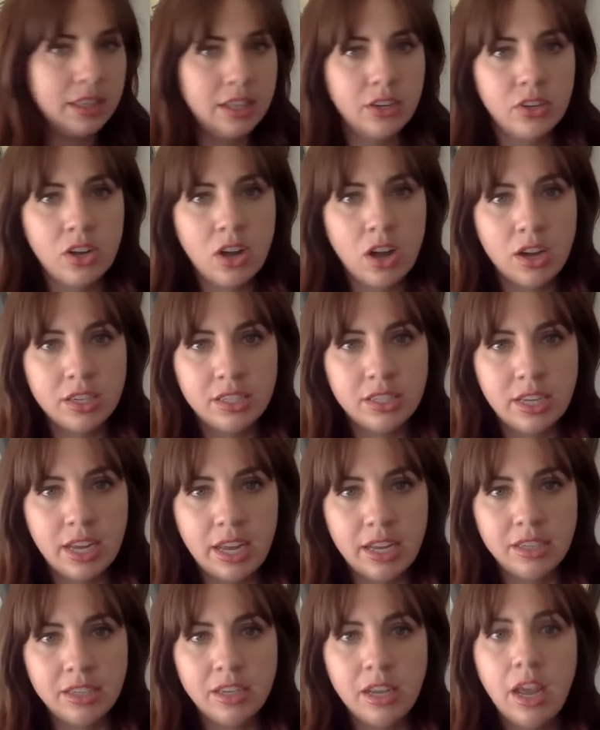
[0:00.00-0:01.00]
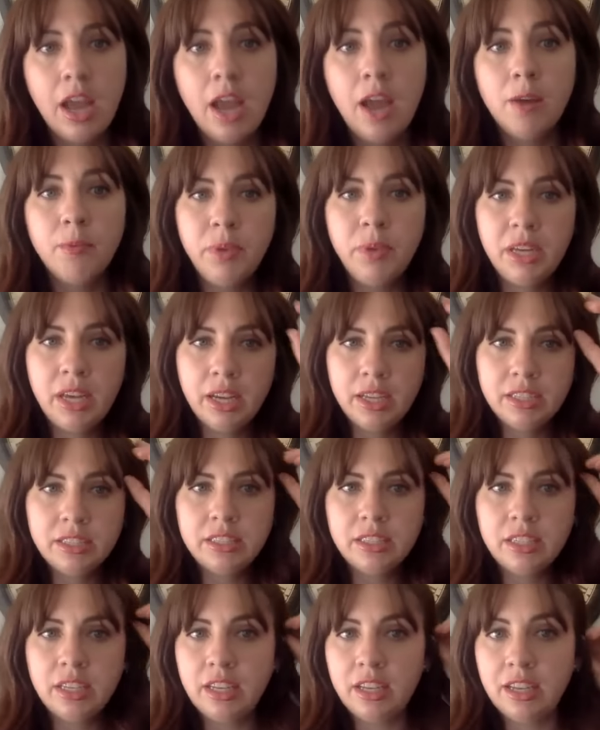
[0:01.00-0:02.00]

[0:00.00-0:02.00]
their content, because